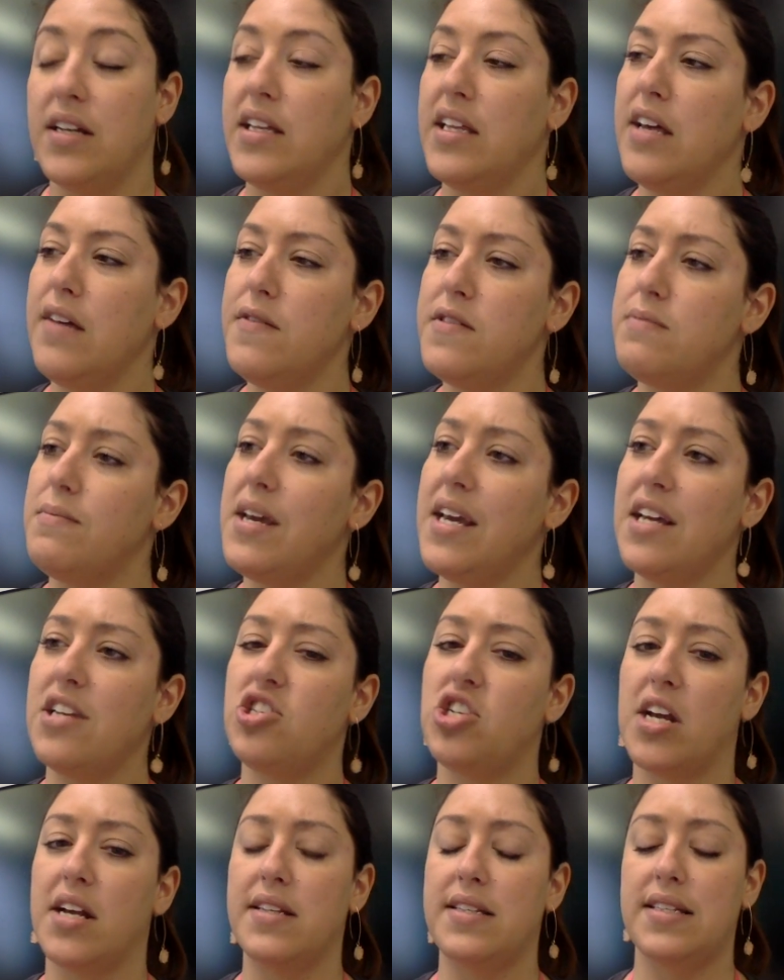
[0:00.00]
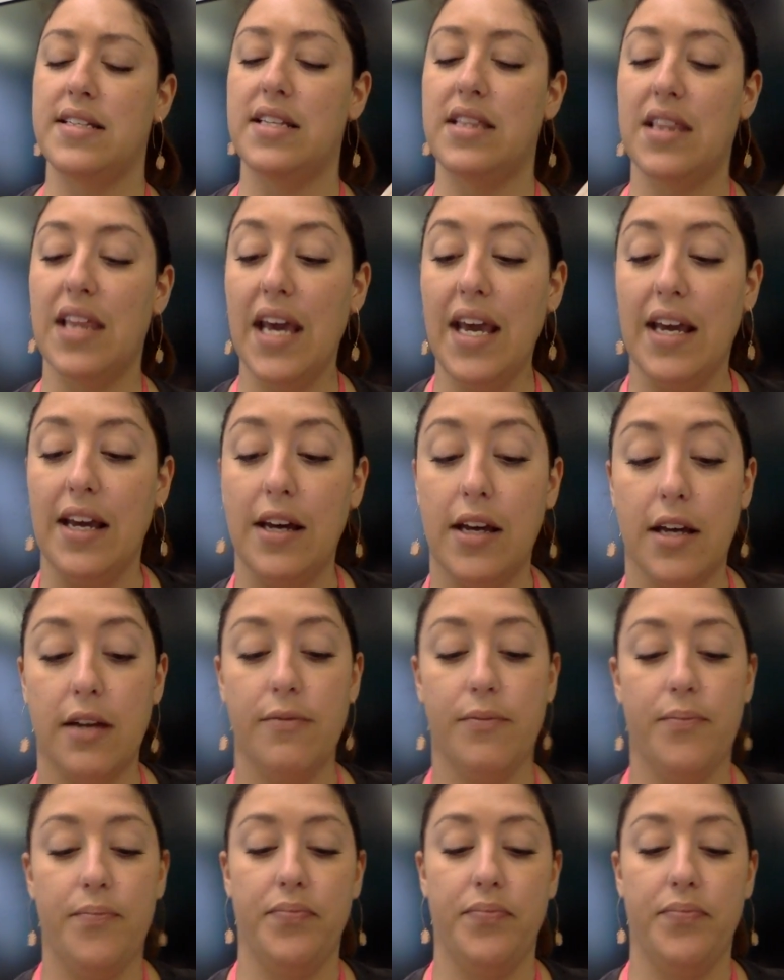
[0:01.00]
Gives me a chance to think.